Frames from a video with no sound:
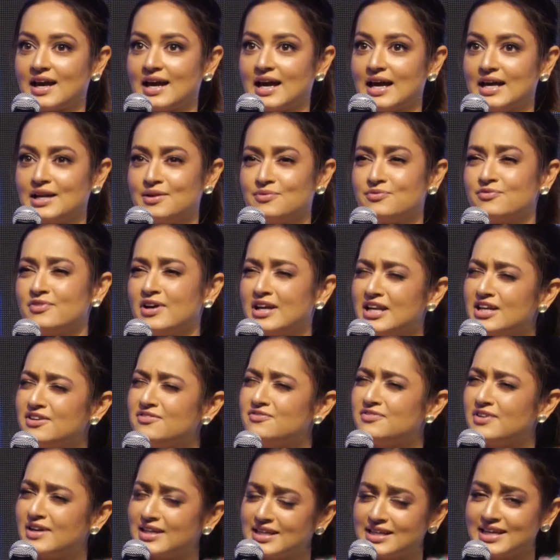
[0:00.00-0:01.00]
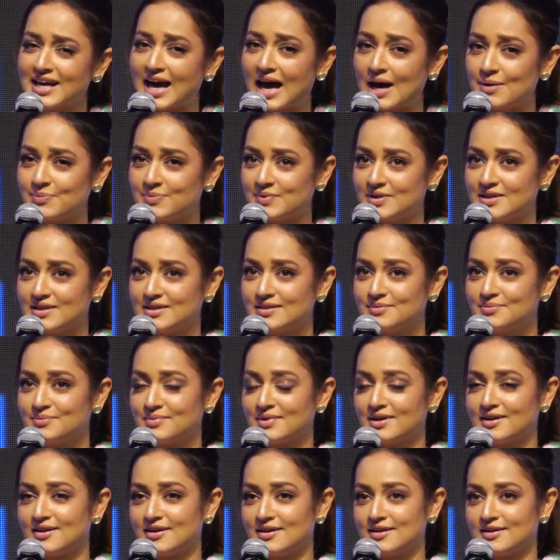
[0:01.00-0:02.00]
And I'm very, very happy
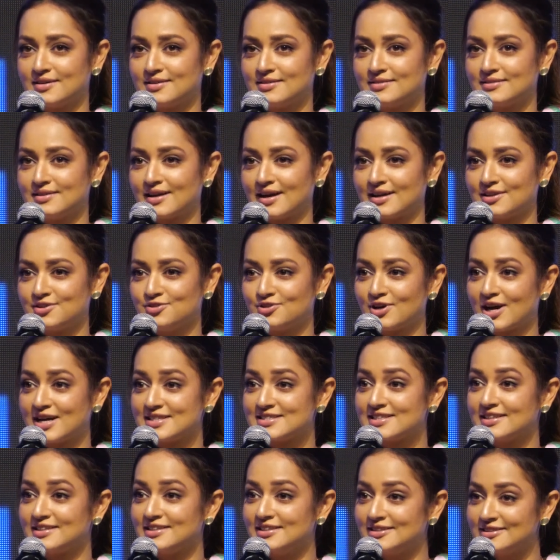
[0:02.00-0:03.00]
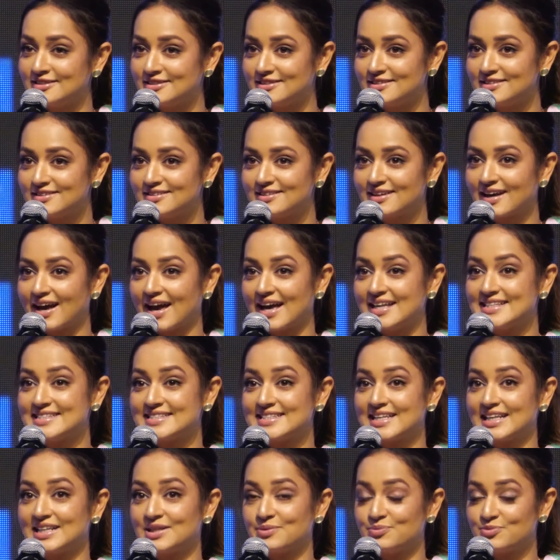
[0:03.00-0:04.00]
uh, that you guys are here and
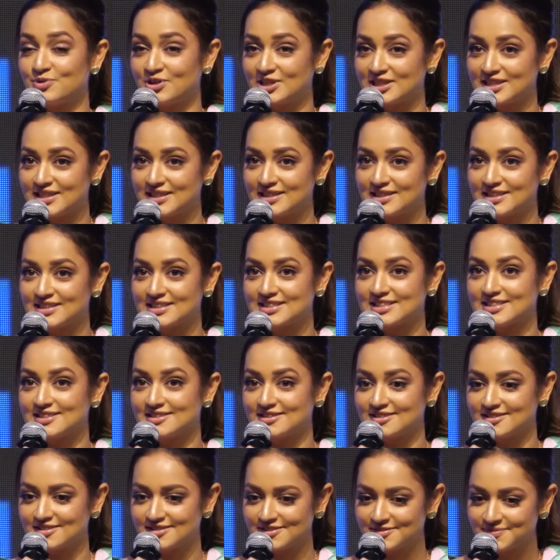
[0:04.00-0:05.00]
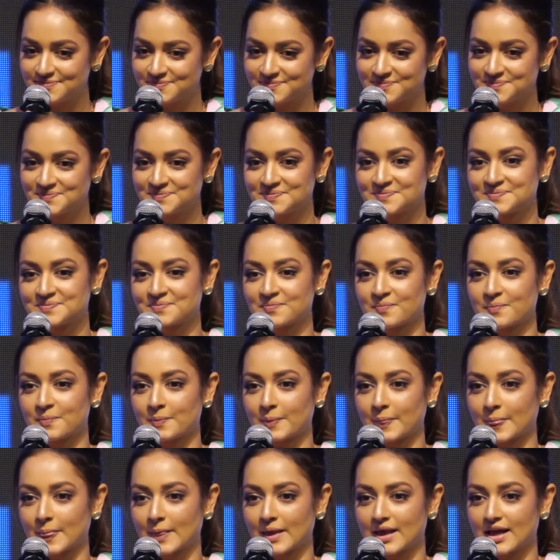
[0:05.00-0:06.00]
celebrating it here.
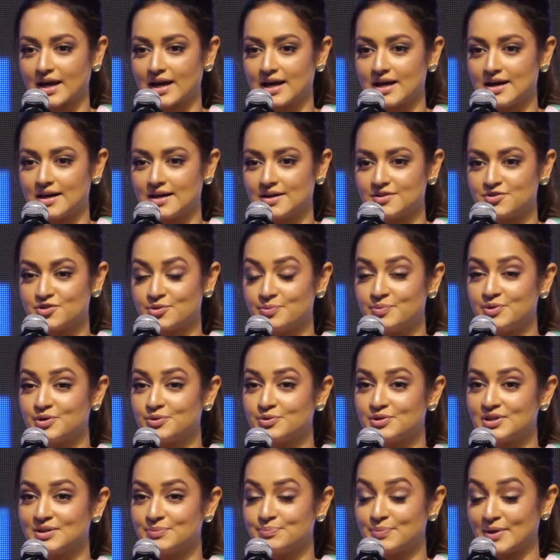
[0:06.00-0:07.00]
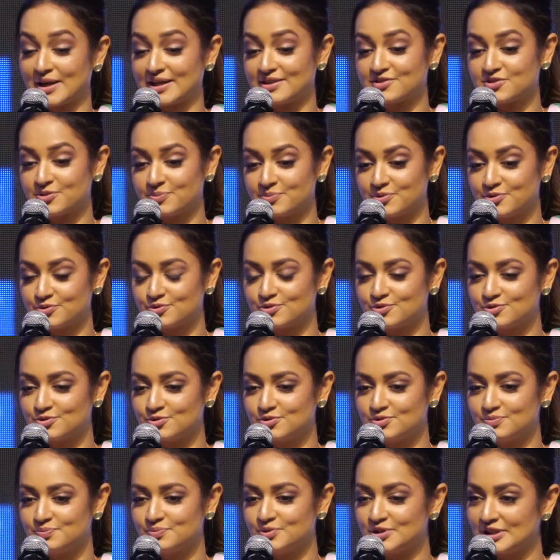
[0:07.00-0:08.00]
Uh, tributing, paying tribute
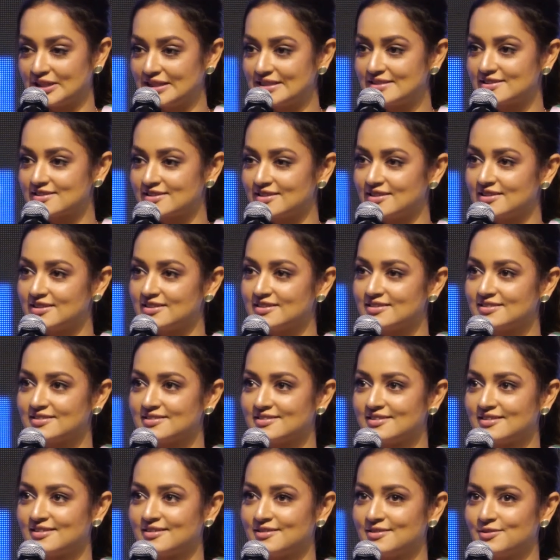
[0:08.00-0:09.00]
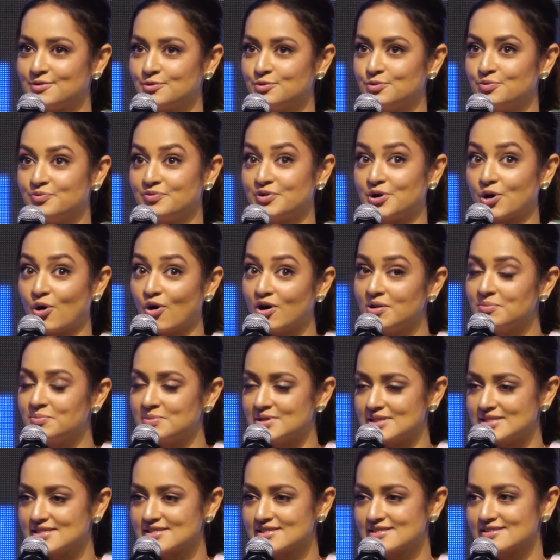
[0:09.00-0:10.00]
to Puneeth sir, whom we all
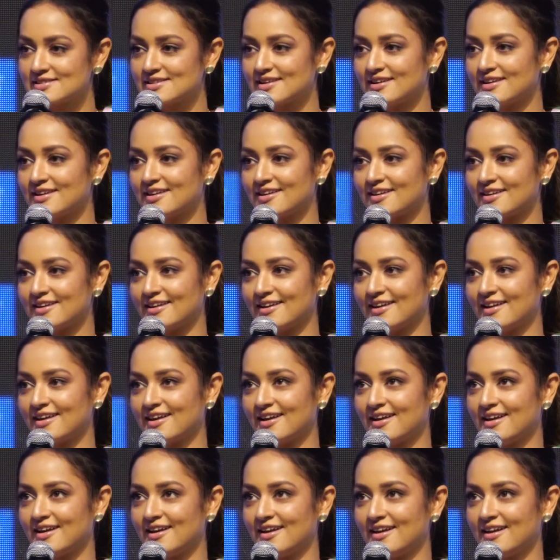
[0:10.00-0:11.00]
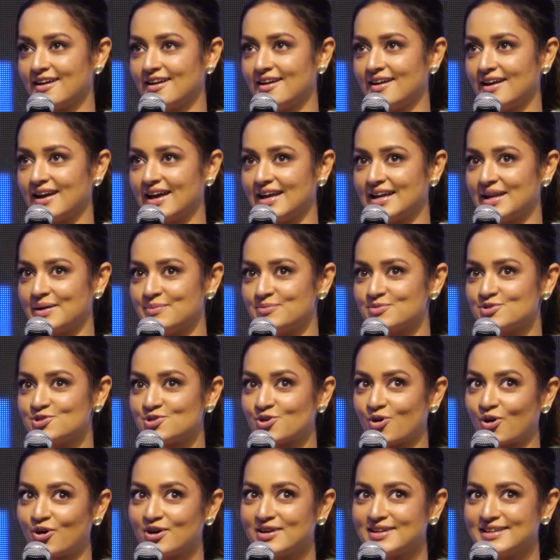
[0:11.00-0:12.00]
miss. And I'm
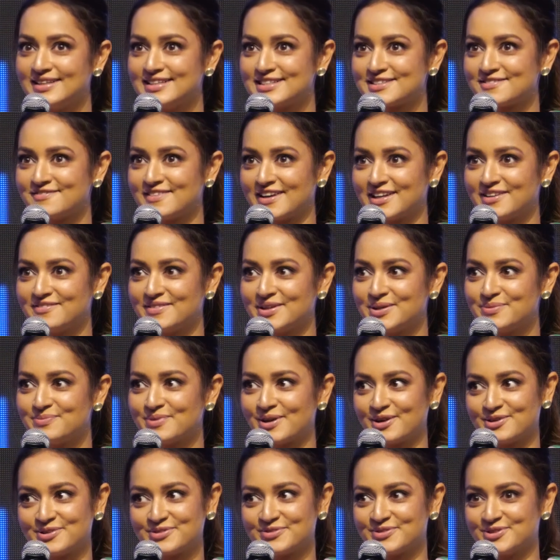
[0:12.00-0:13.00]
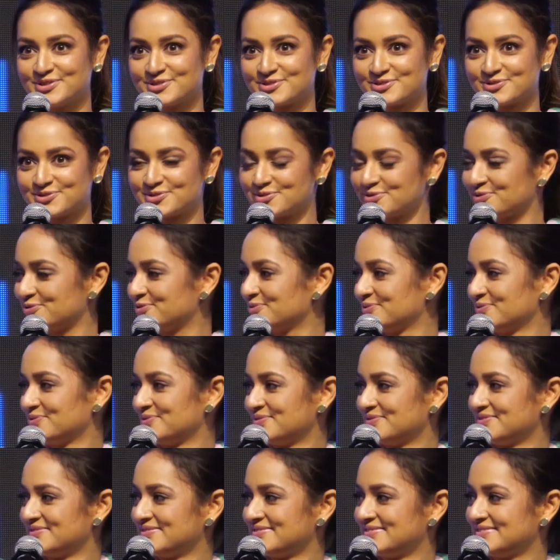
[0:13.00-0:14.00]
sure he's very, very proud of you too, too.
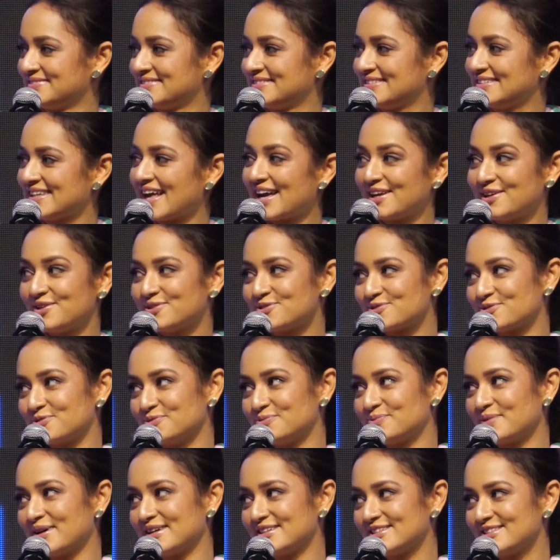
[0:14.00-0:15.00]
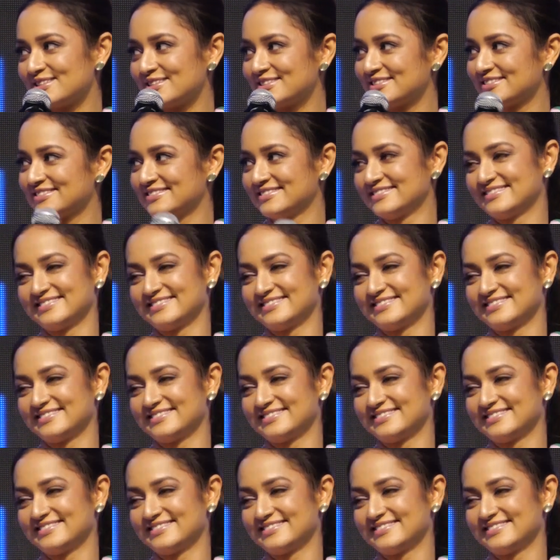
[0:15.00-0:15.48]
Thank you so much.